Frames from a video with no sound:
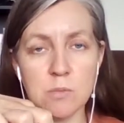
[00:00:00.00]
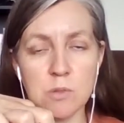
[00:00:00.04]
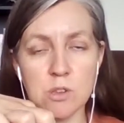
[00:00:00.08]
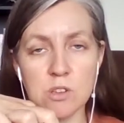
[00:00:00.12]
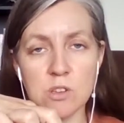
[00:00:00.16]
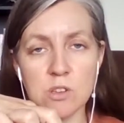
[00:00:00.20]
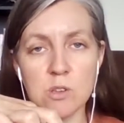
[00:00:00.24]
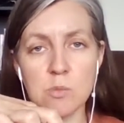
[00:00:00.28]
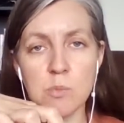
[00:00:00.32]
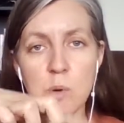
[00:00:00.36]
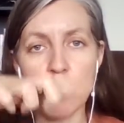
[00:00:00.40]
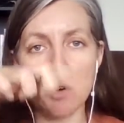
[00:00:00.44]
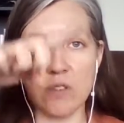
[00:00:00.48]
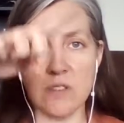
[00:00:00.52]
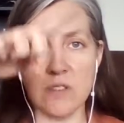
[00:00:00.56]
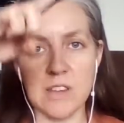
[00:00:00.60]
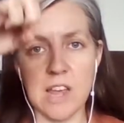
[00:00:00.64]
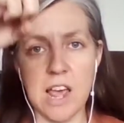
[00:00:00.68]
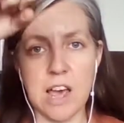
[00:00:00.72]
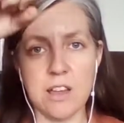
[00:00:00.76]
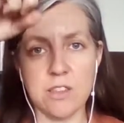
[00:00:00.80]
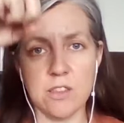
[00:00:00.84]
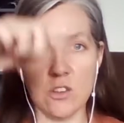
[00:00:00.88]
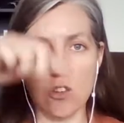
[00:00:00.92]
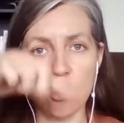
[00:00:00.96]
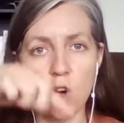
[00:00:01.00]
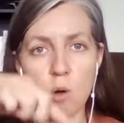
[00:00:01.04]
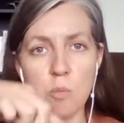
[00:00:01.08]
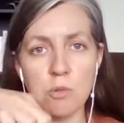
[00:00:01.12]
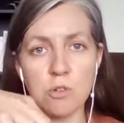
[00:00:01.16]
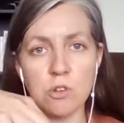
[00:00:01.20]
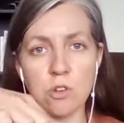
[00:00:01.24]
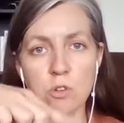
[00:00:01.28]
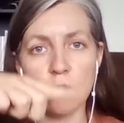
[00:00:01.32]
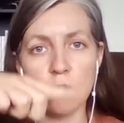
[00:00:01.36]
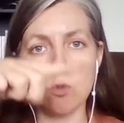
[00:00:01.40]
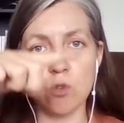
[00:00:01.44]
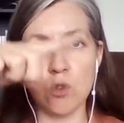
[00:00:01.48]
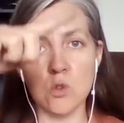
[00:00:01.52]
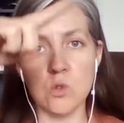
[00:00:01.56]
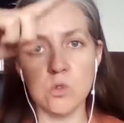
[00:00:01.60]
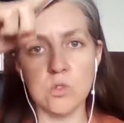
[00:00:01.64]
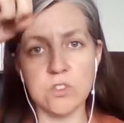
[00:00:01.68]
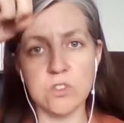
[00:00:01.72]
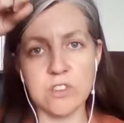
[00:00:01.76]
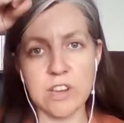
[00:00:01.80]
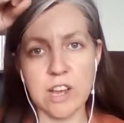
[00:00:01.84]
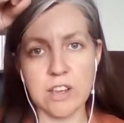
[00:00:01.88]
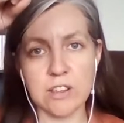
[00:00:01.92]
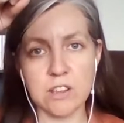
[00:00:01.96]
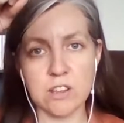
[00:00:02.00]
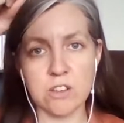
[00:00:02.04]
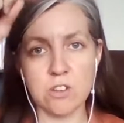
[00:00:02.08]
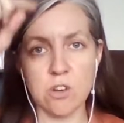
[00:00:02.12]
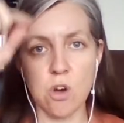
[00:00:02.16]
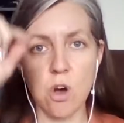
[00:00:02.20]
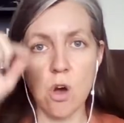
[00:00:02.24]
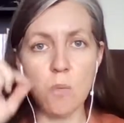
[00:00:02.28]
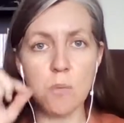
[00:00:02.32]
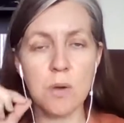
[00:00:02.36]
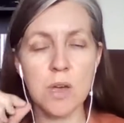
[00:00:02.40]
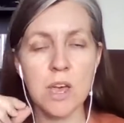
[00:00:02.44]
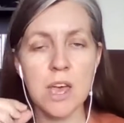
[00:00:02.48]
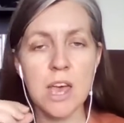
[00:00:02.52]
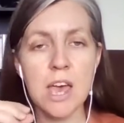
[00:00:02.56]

dispersed out the top or diffused out the top.